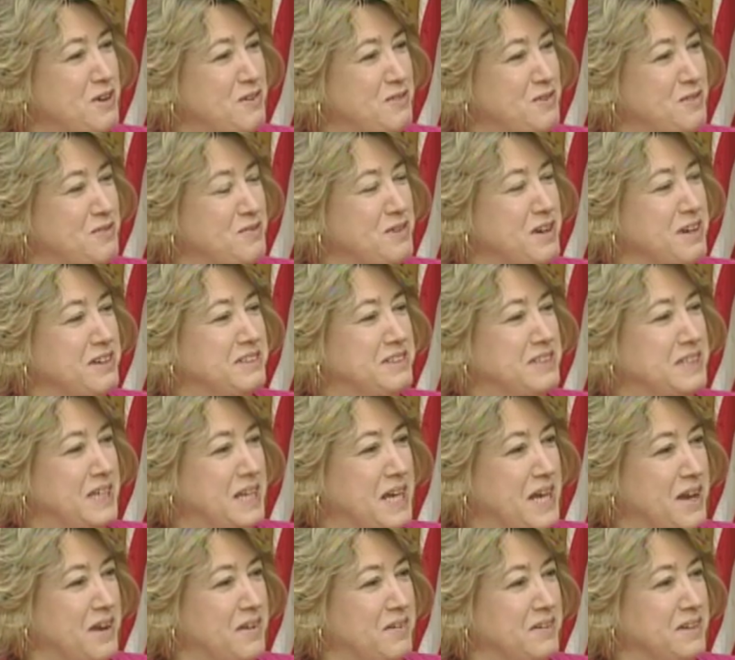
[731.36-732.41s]
for Franklin
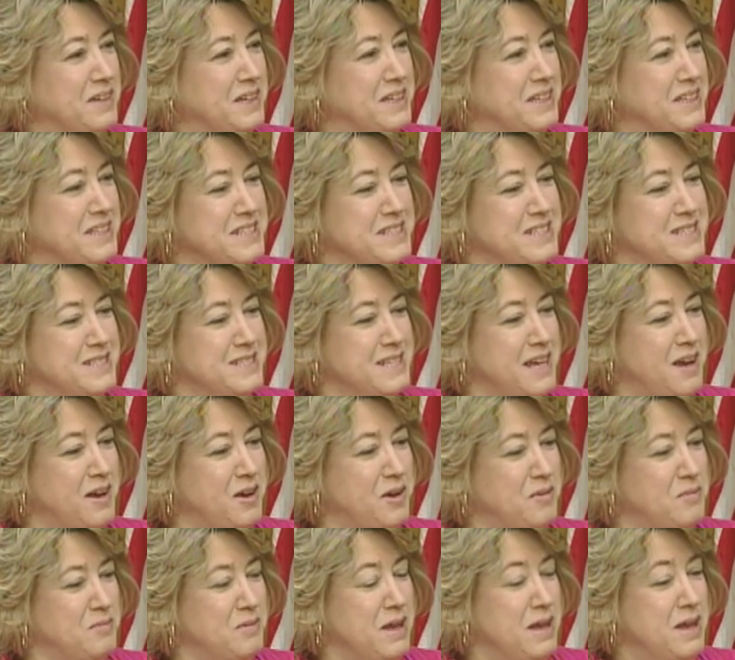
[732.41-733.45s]
County, and it's
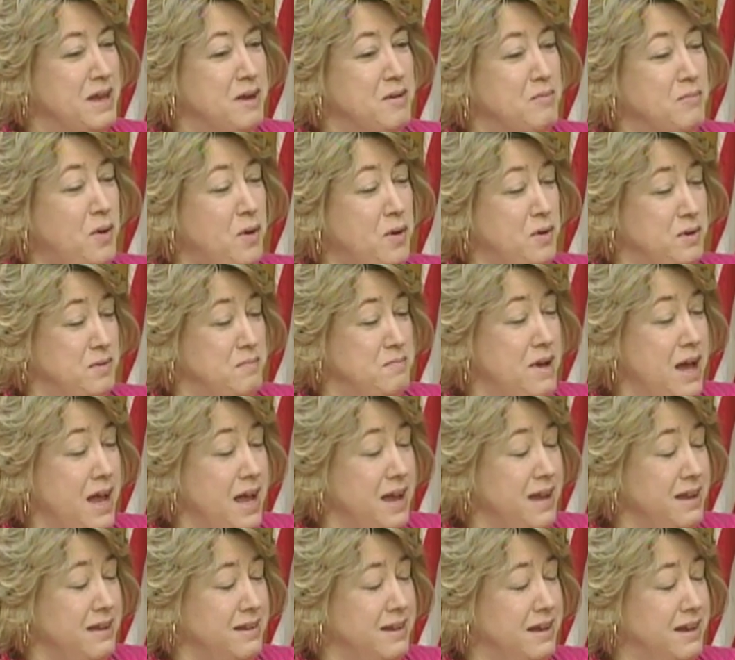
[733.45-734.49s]
part of
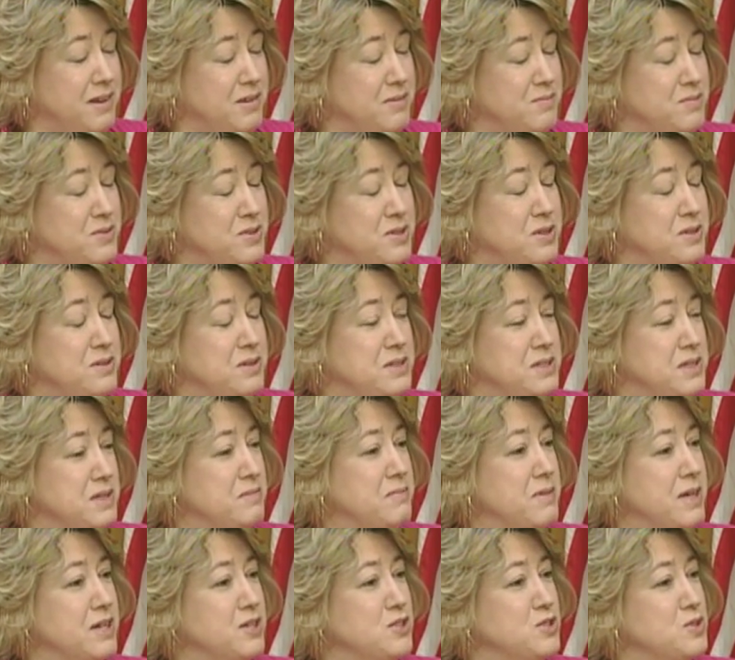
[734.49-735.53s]
my duty to
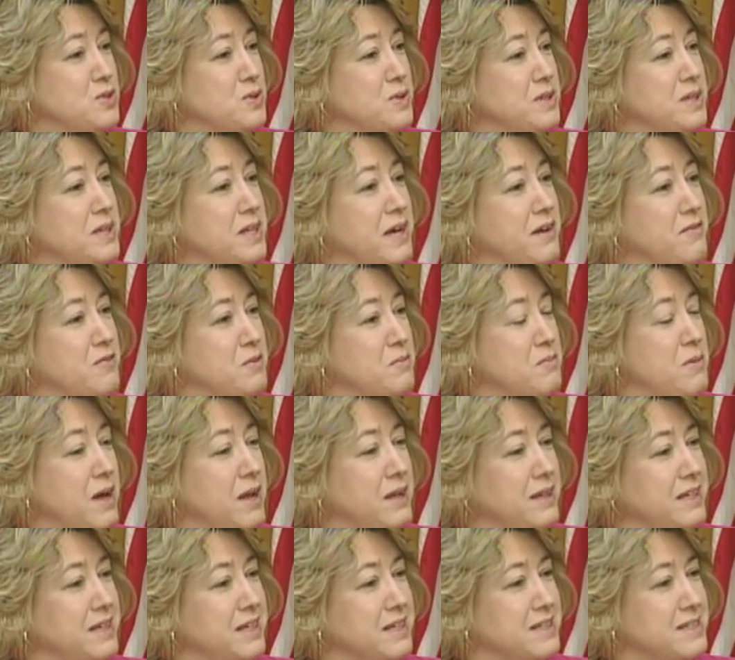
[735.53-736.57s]
make sure that
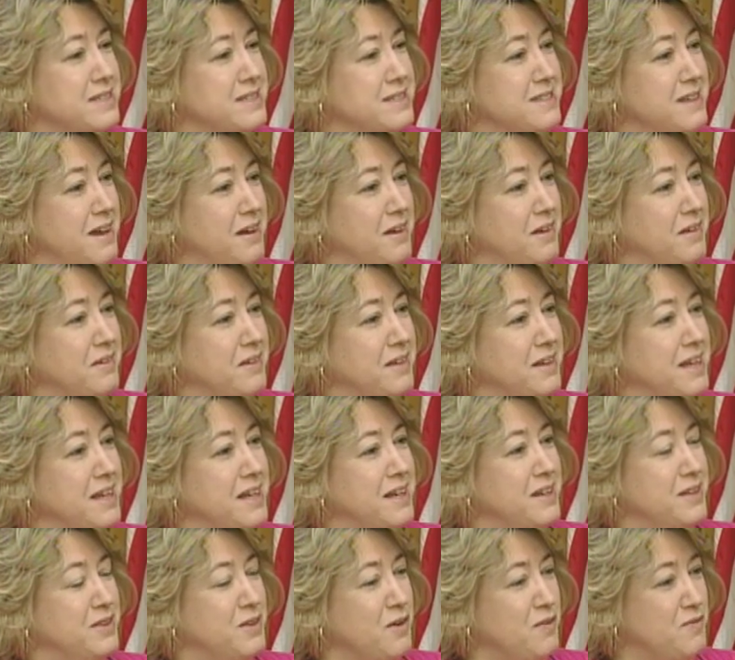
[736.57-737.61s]
everybody gets
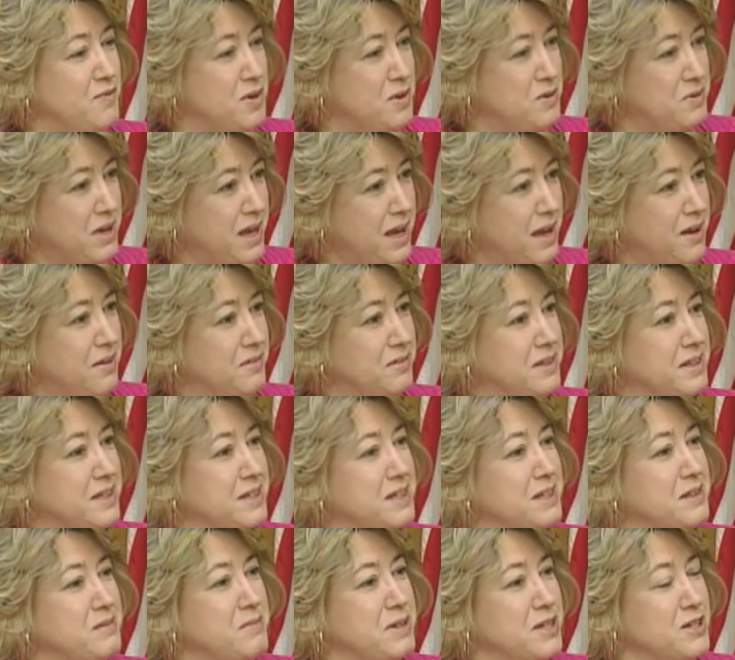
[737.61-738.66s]
their vote counted
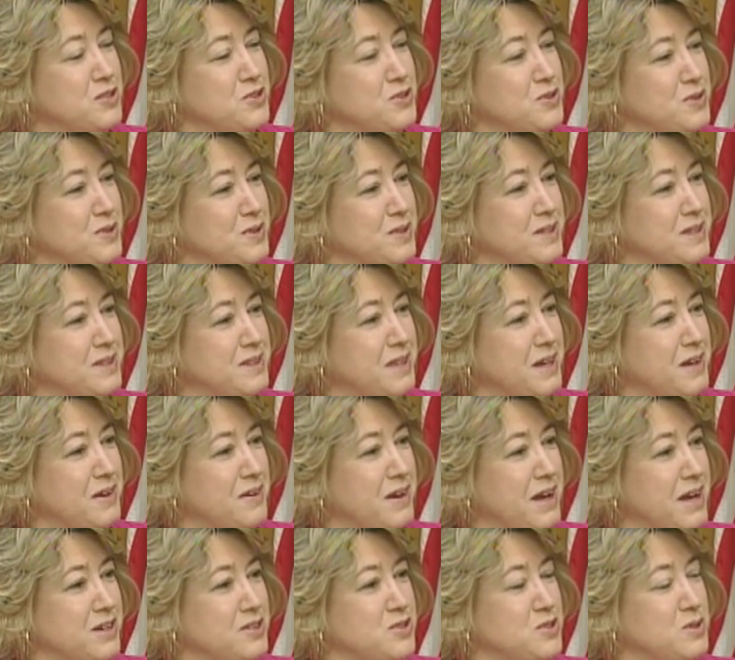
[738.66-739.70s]
and make sure that they're
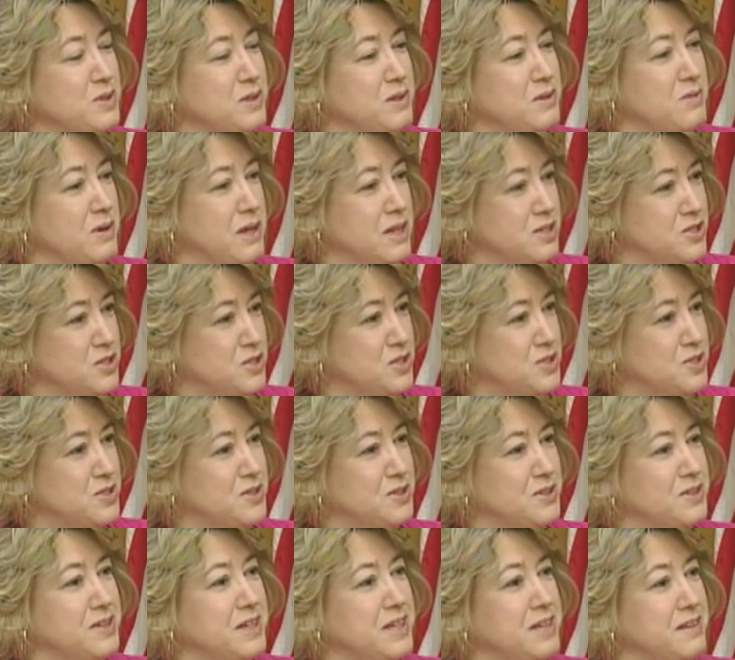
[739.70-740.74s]
actually
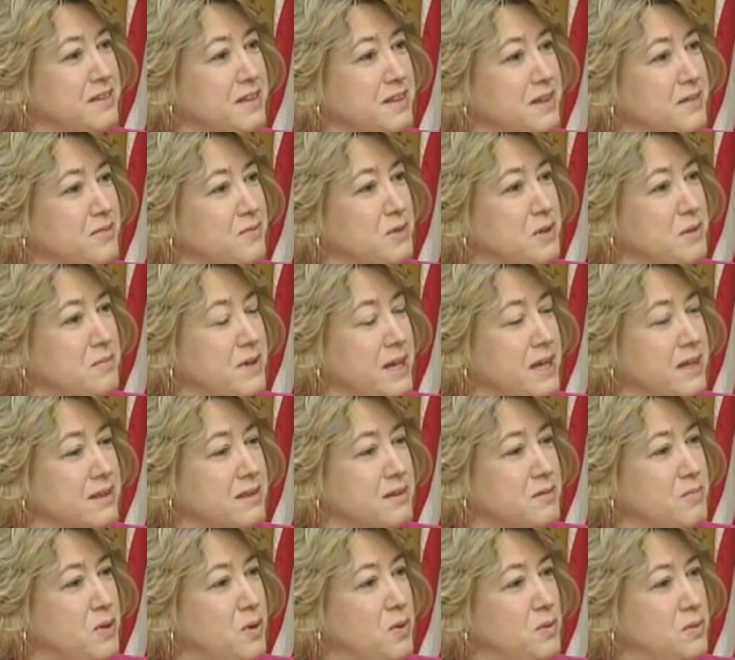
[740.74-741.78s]
registered and that we make
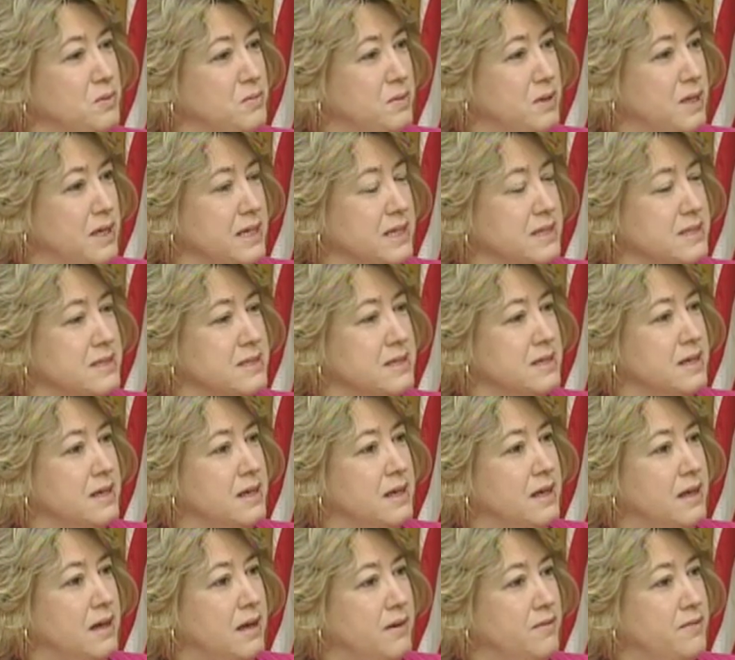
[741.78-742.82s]
the polling place
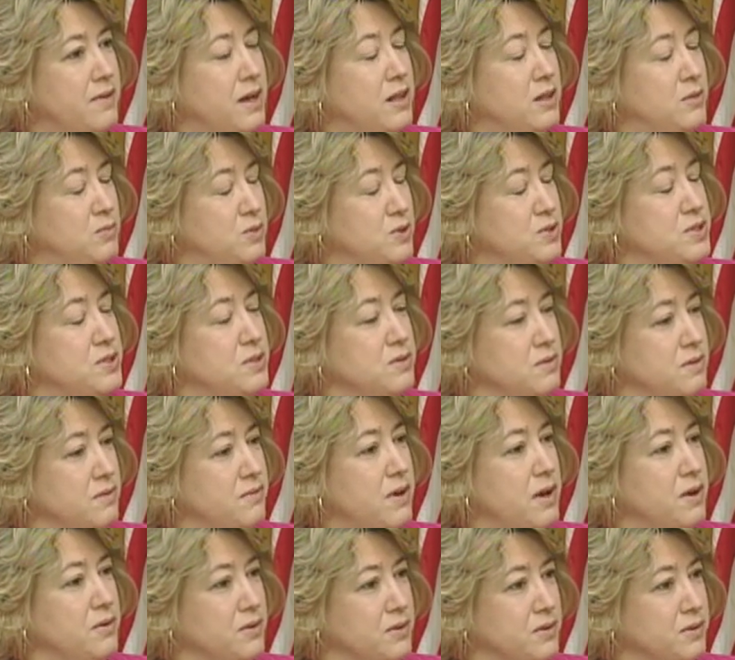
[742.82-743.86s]
available to the
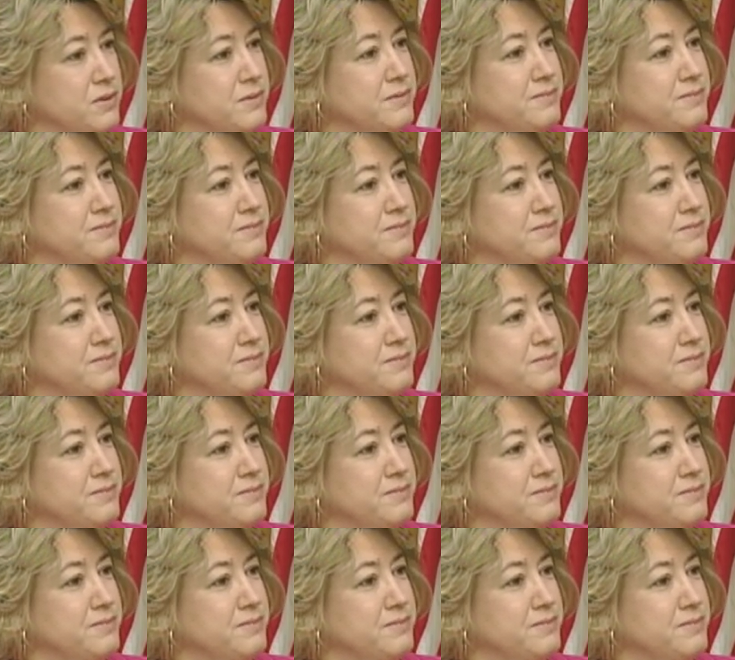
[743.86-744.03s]
voter.